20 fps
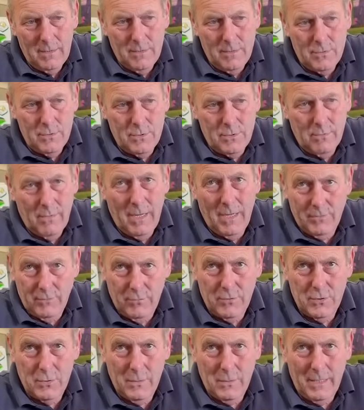to
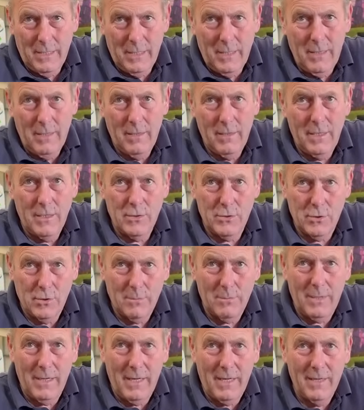120 in
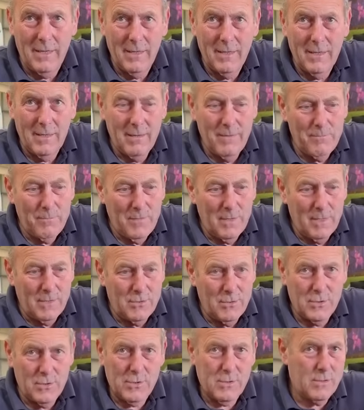top gear,
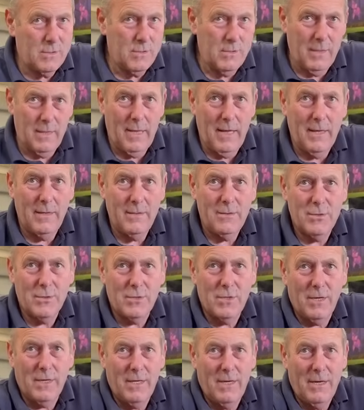just like that, just
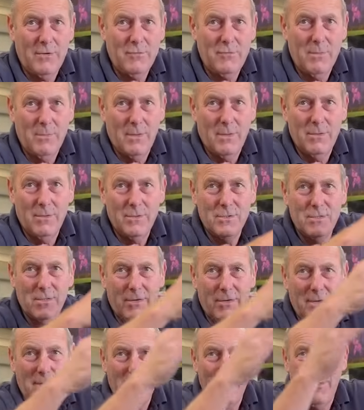like electric motor, just
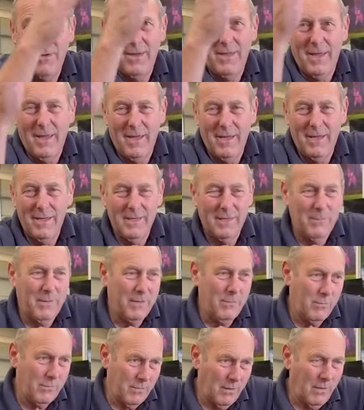going up like that. I
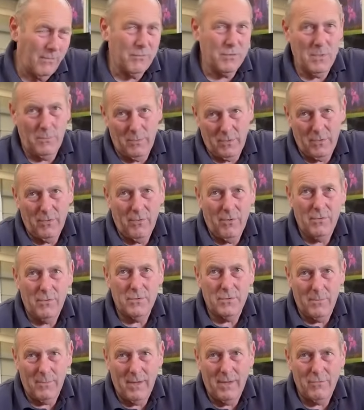mean, obviously it would have gone on
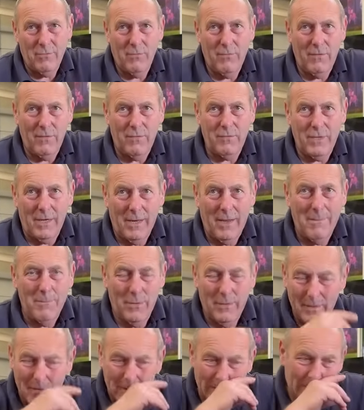to about 150 lap,
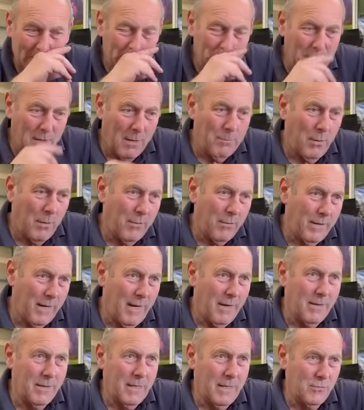but I bottled
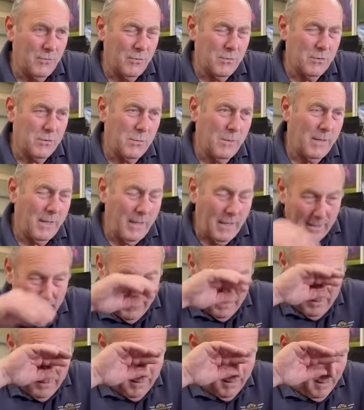out at 120.
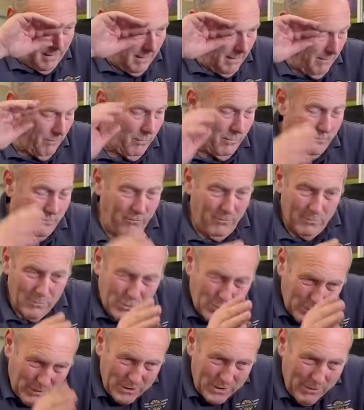But from
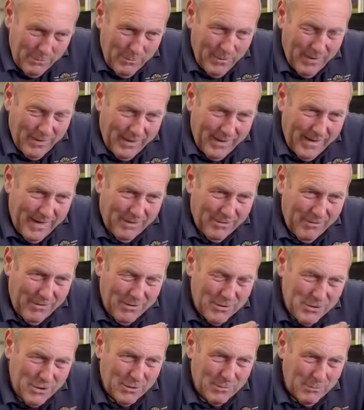20 mile an hour in
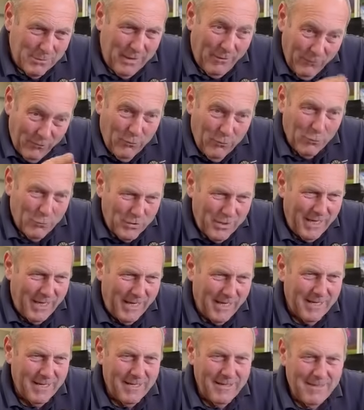top gear, in fourth
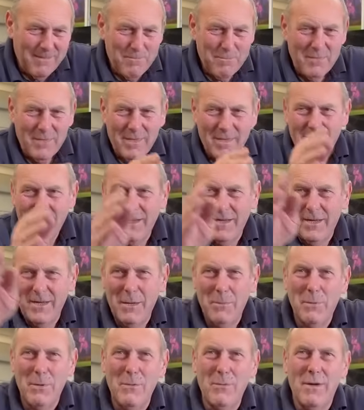gear, and
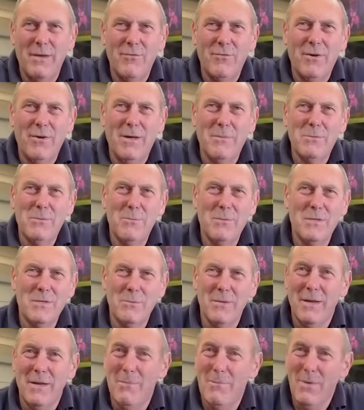up it went right up to
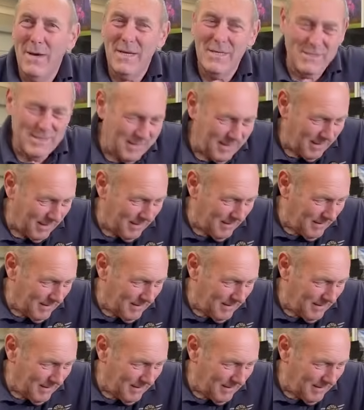120. Amazing, isn't it?